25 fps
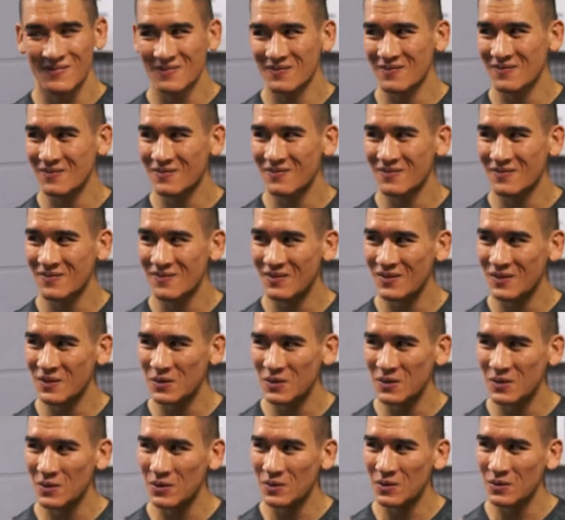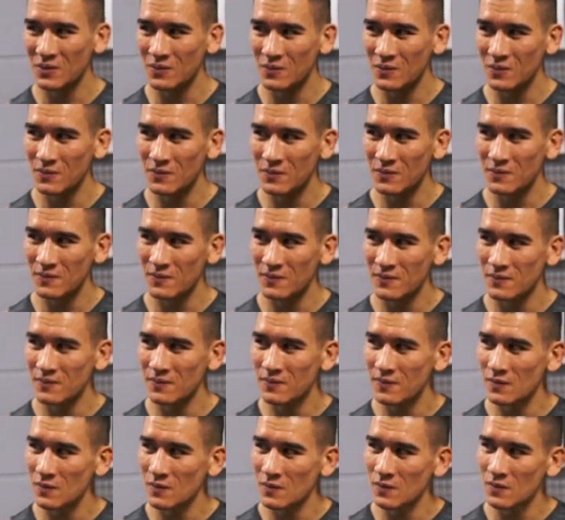
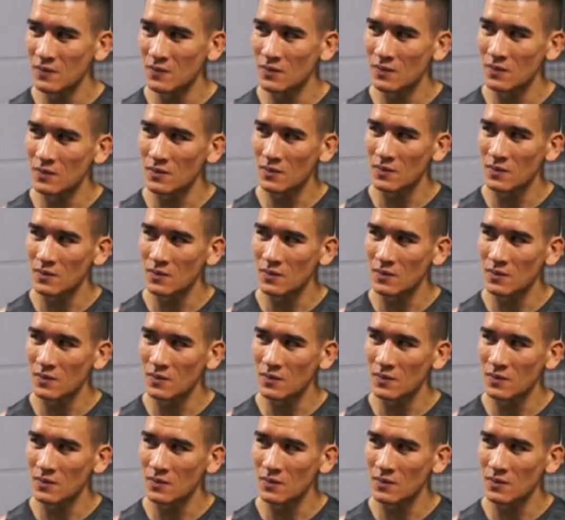No words are spoken by the person on screen.